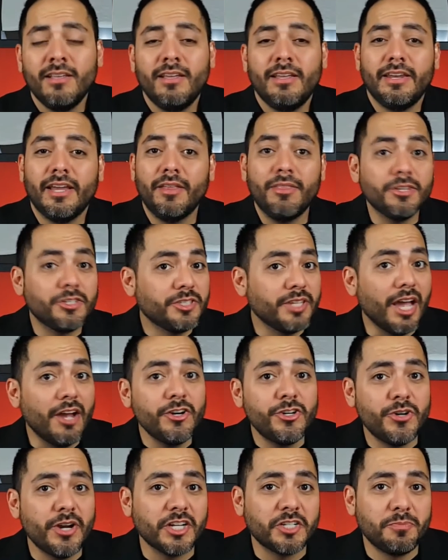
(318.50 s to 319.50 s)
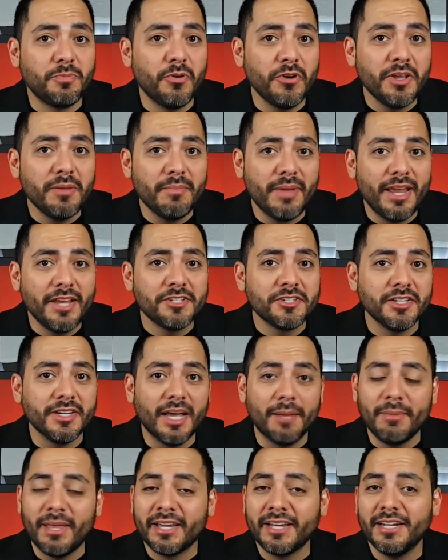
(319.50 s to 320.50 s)
Now the soundtrack's pretty amazing.
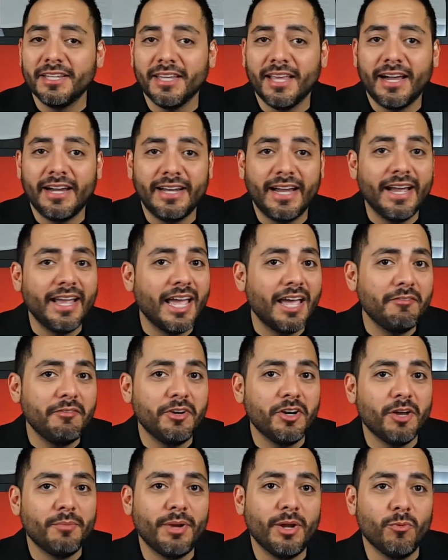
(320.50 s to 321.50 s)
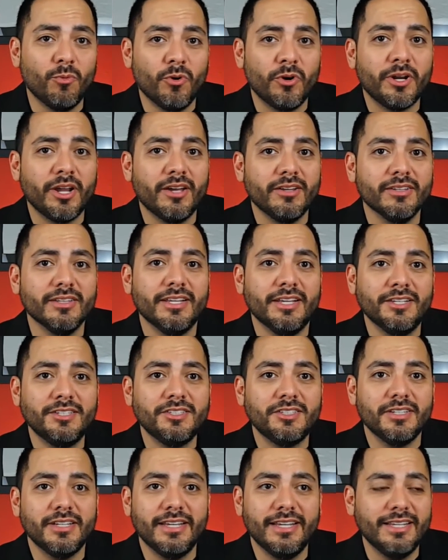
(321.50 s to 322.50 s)
I'm not gonna lie, I have it on my workout
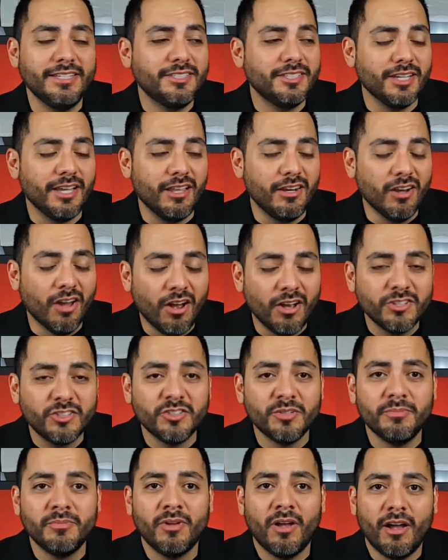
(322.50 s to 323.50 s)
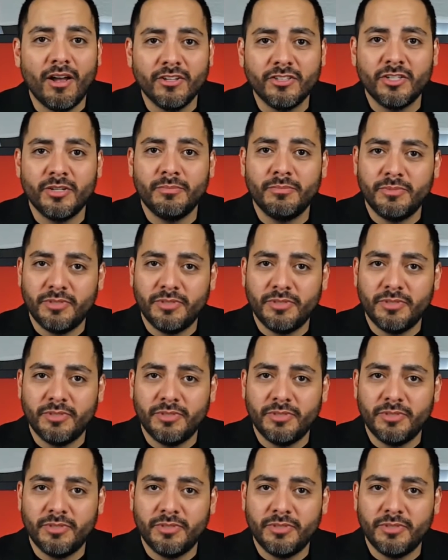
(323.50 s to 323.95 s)
list. It's an awesome, awesome